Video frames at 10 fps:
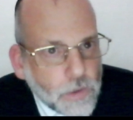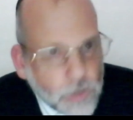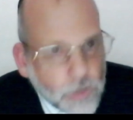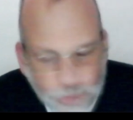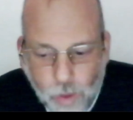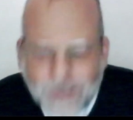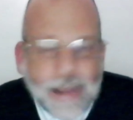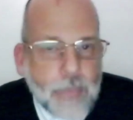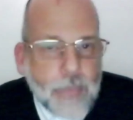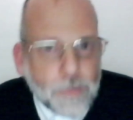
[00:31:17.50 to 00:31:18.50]
Because what
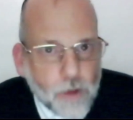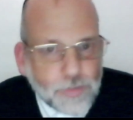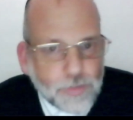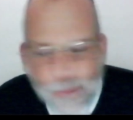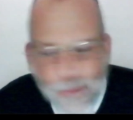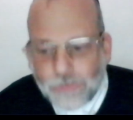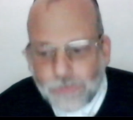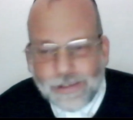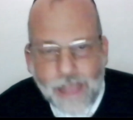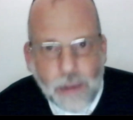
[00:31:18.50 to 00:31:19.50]
can happen? Most people
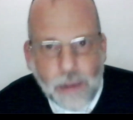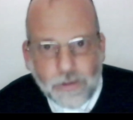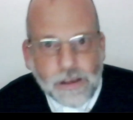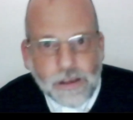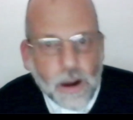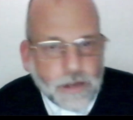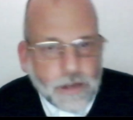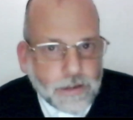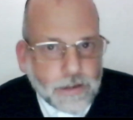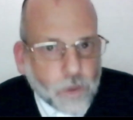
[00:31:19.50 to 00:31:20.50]
today are
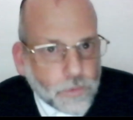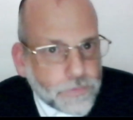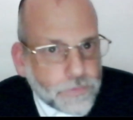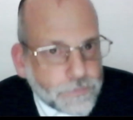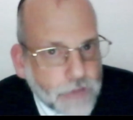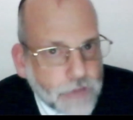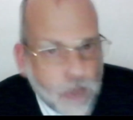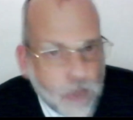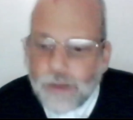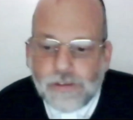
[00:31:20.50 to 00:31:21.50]
reincarnated souls.
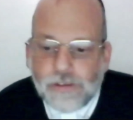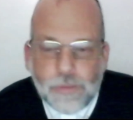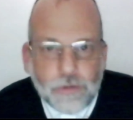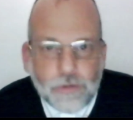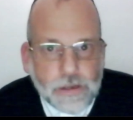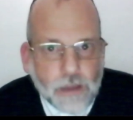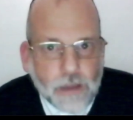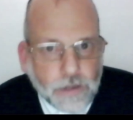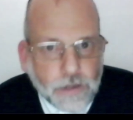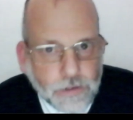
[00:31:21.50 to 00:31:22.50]
How can a person be
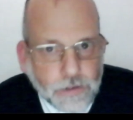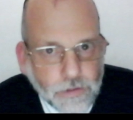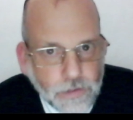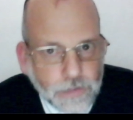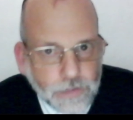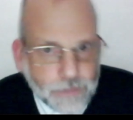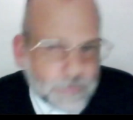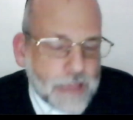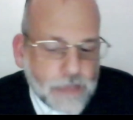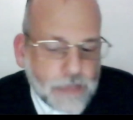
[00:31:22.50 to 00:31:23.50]
reincarnated? Some
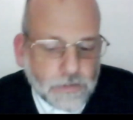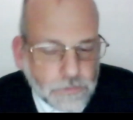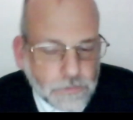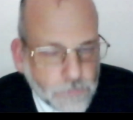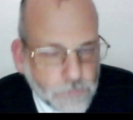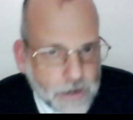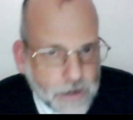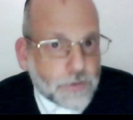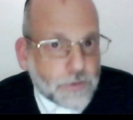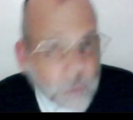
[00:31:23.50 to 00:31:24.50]
say we're
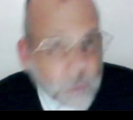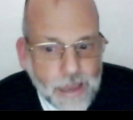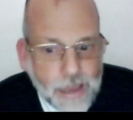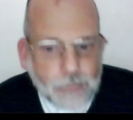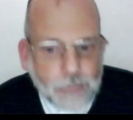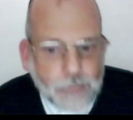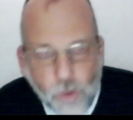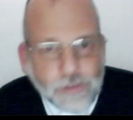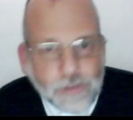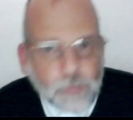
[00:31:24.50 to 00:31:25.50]
here 3 times,
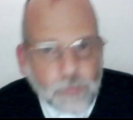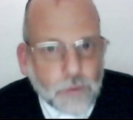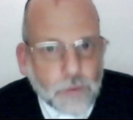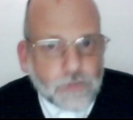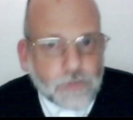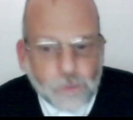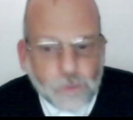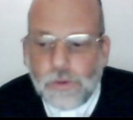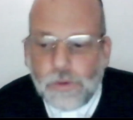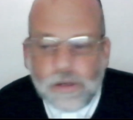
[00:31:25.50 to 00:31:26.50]
4 times what our
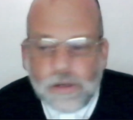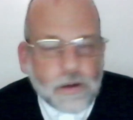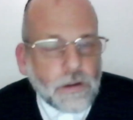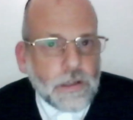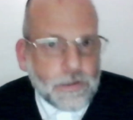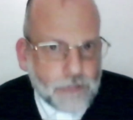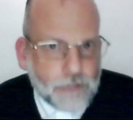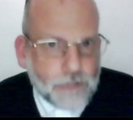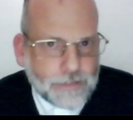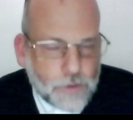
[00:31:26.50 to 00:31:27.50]
soul's doing here.
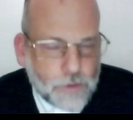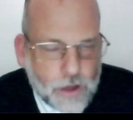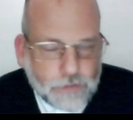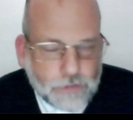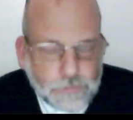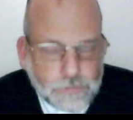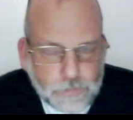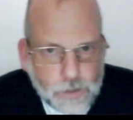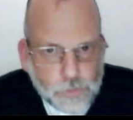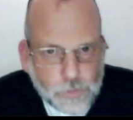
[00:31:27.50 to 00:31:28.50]
Right? So we're not,
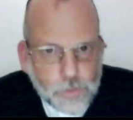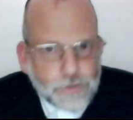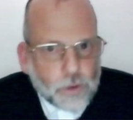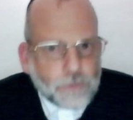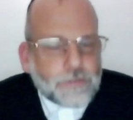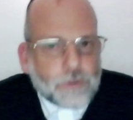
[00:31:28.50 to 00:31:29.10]
new souls.